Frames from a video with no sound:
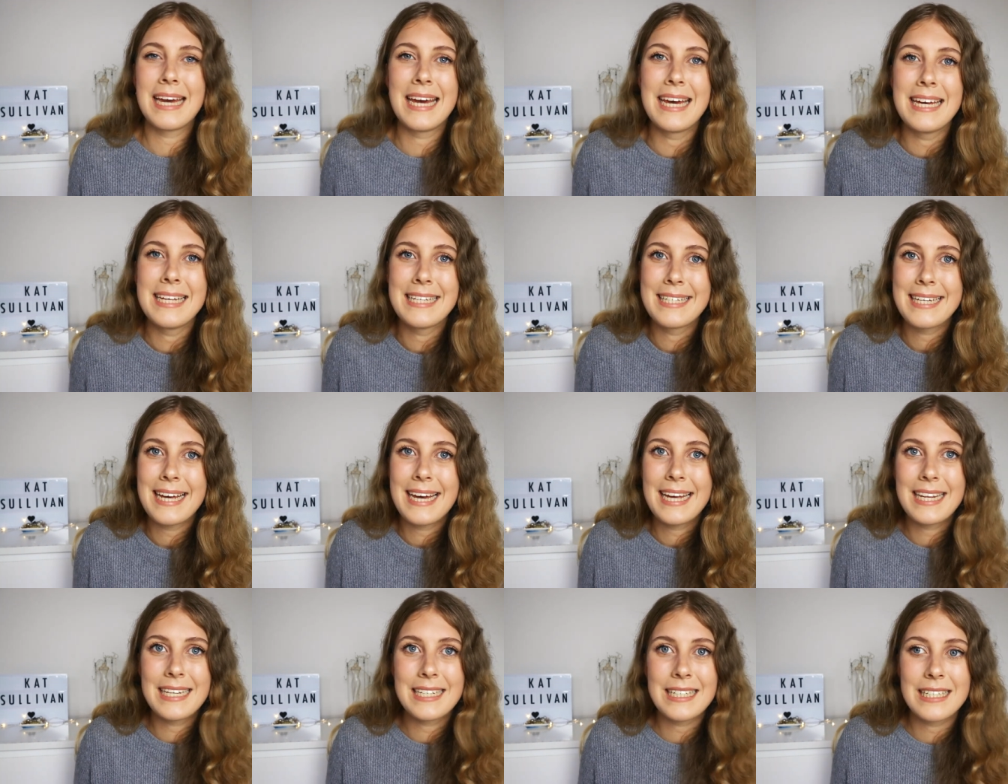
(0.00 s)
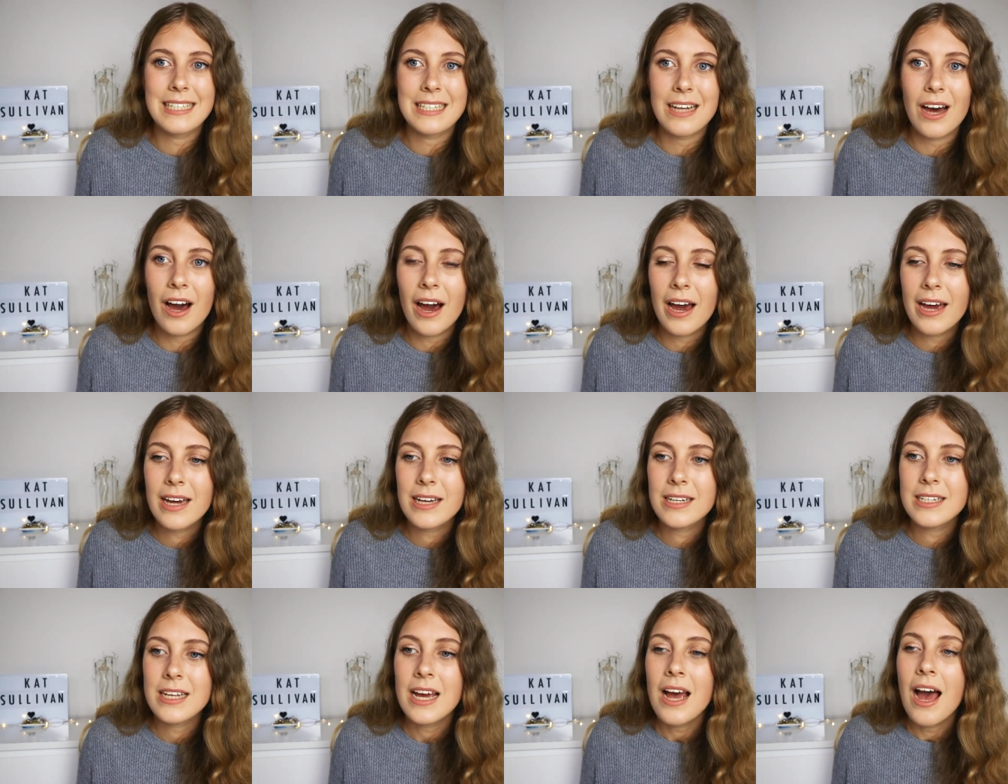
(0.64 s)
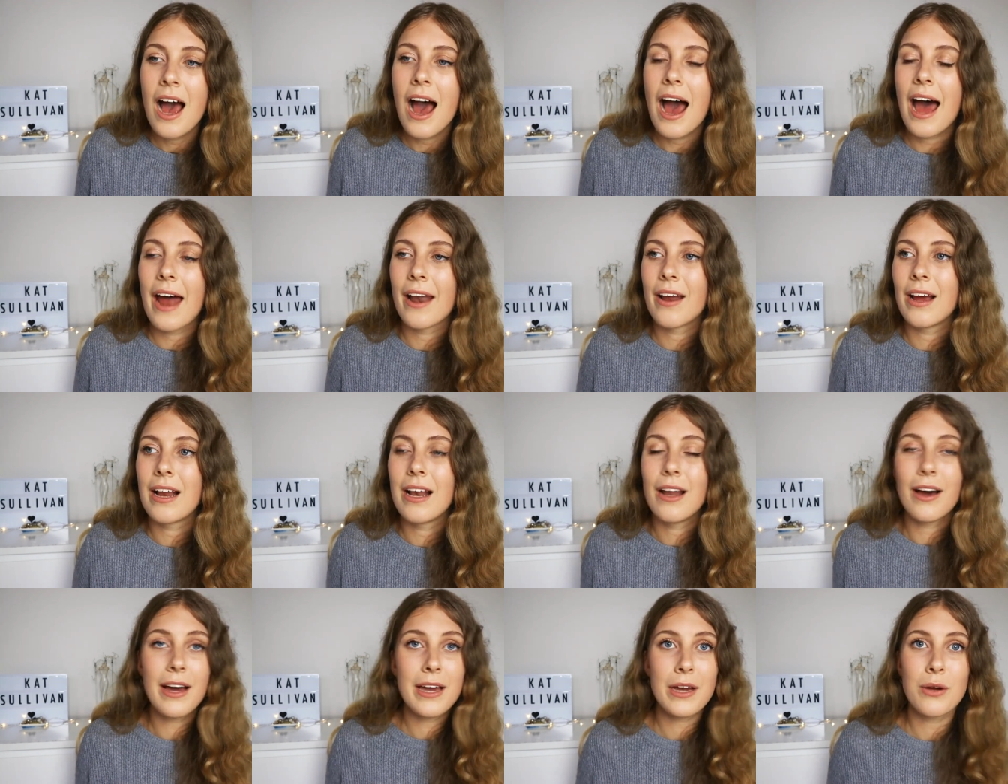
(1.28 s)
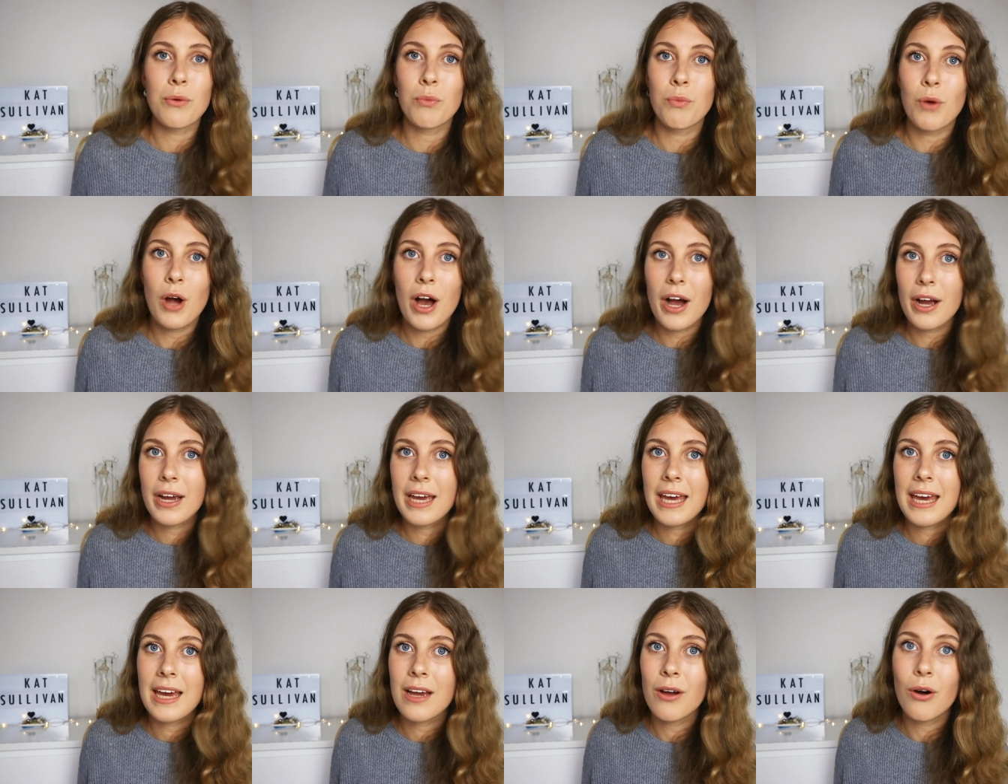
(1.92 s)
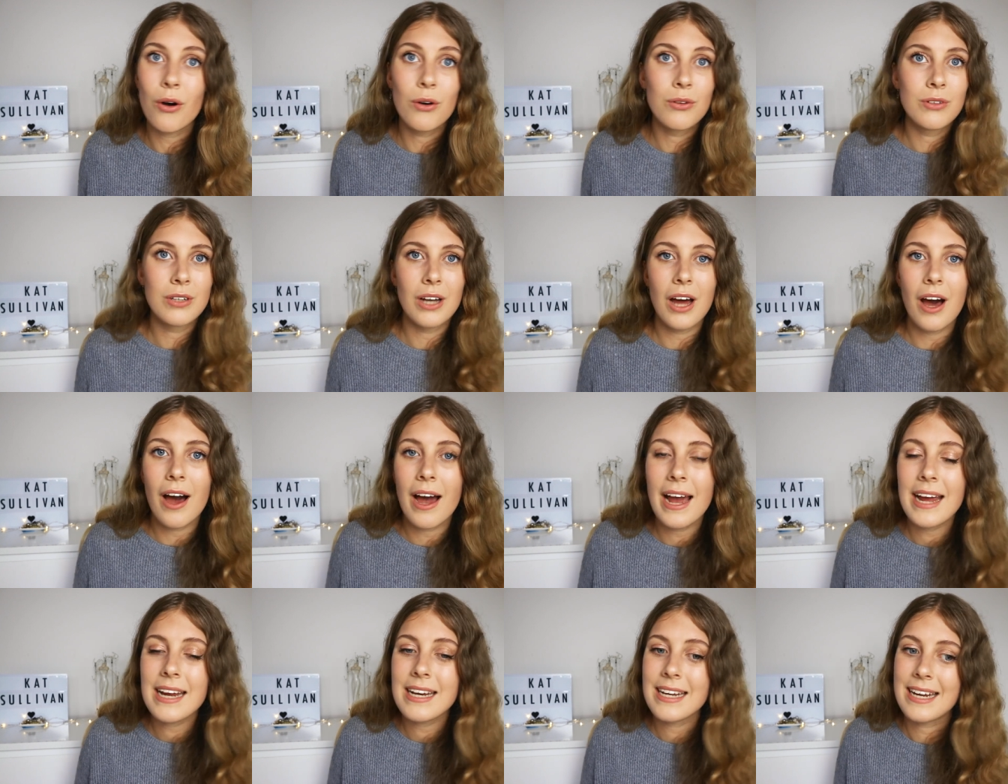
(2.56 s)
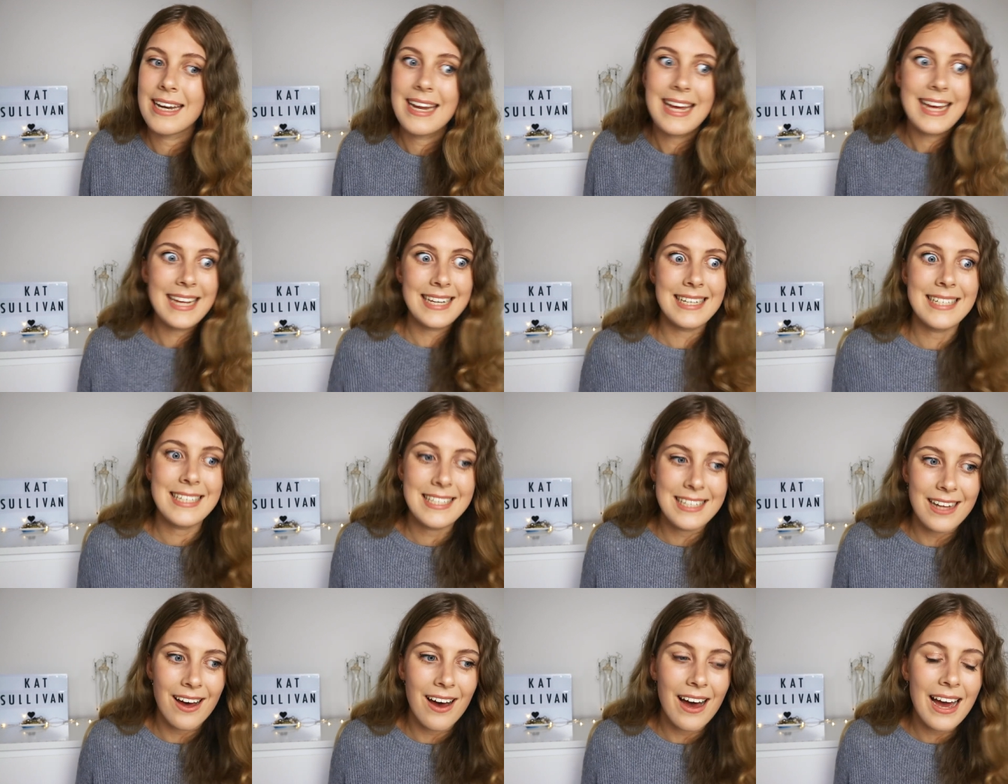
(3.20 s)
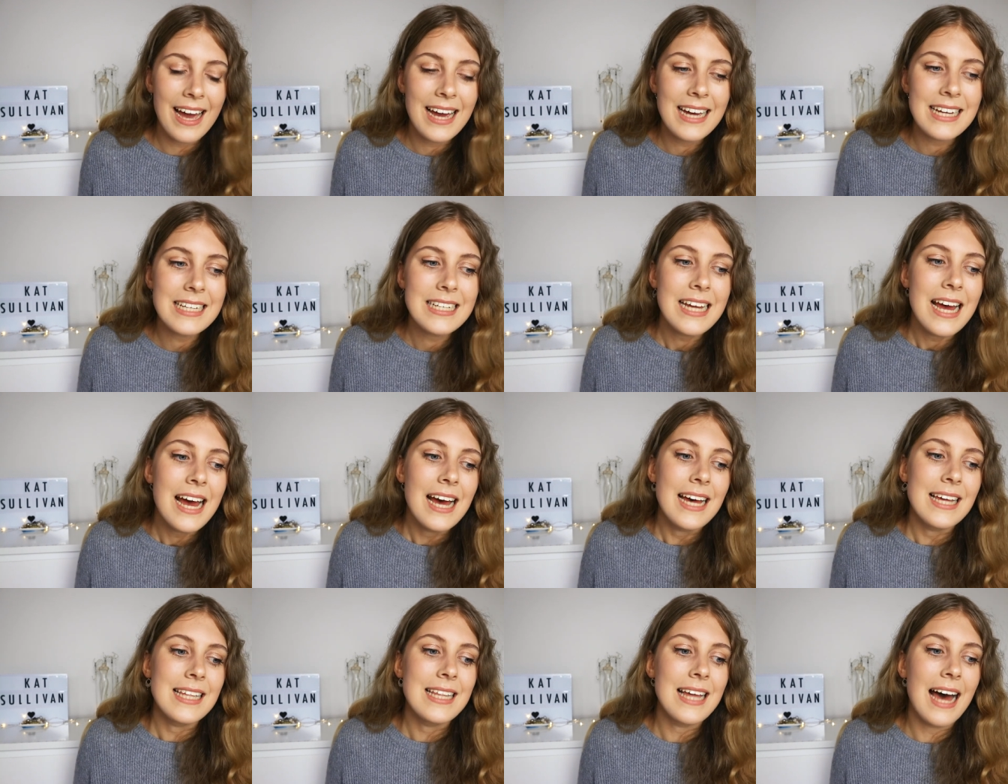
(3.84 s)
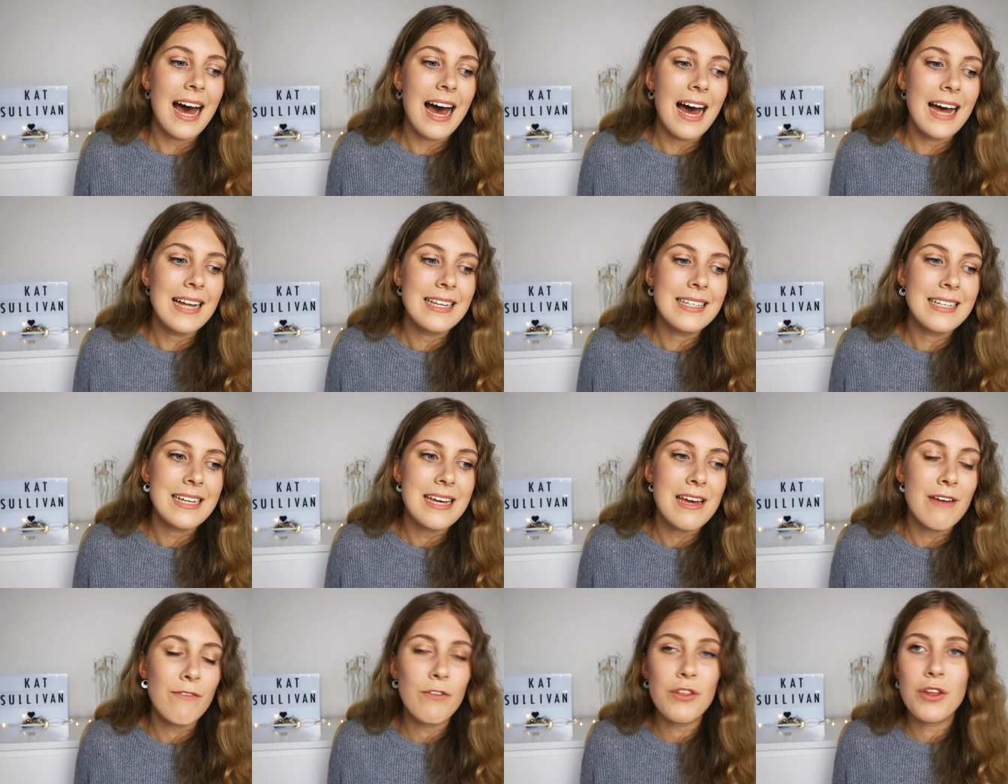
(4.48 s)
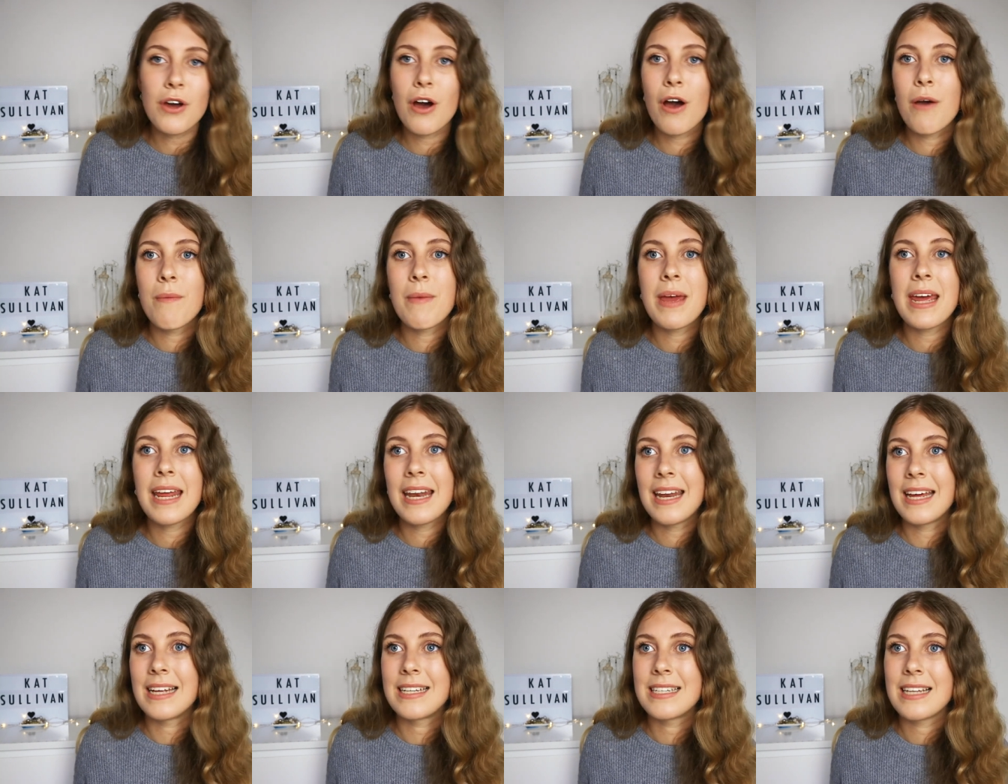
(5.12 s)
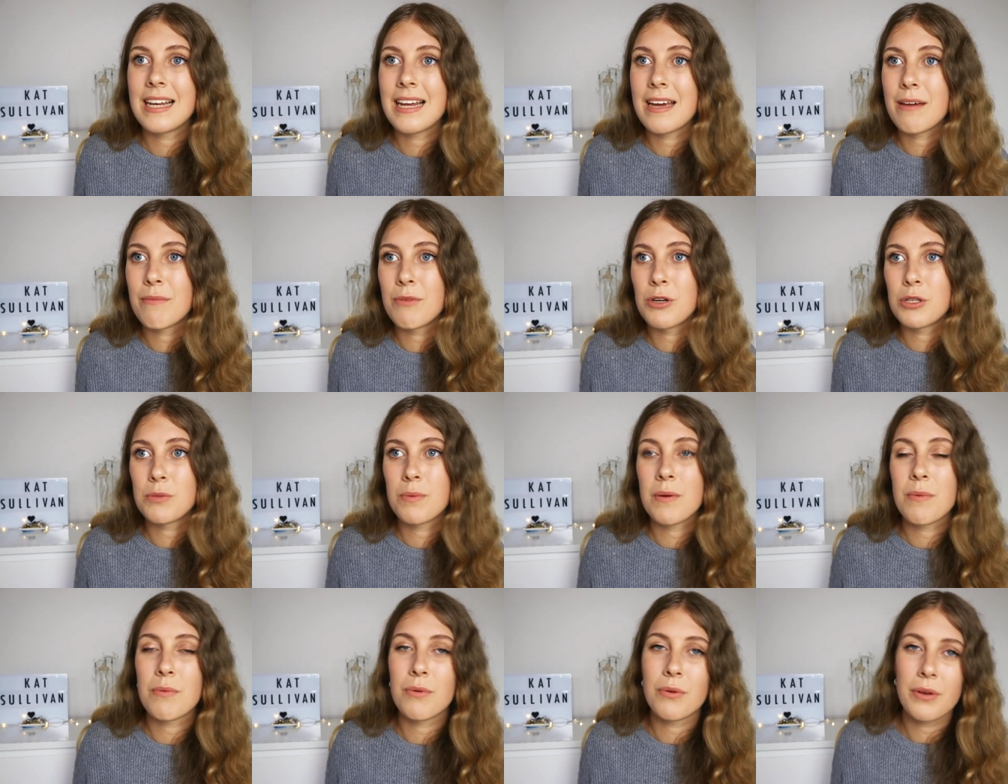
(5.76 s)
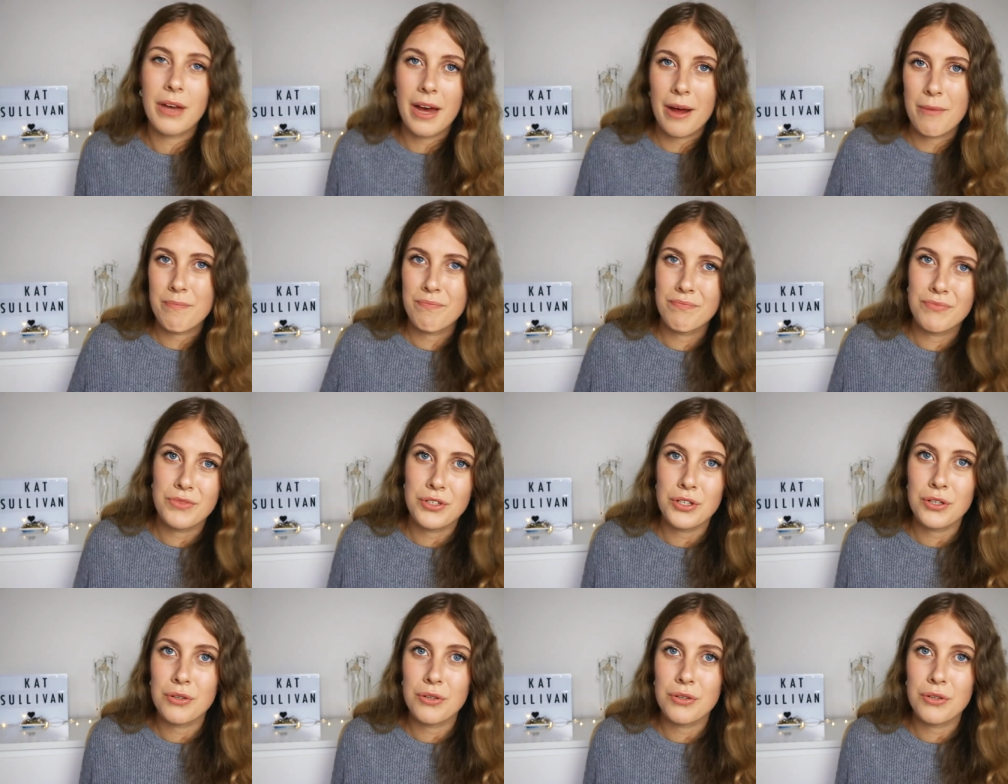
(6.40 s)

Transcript: years inside and I like working online and inside that even though I'm in Italy, most people, yeah,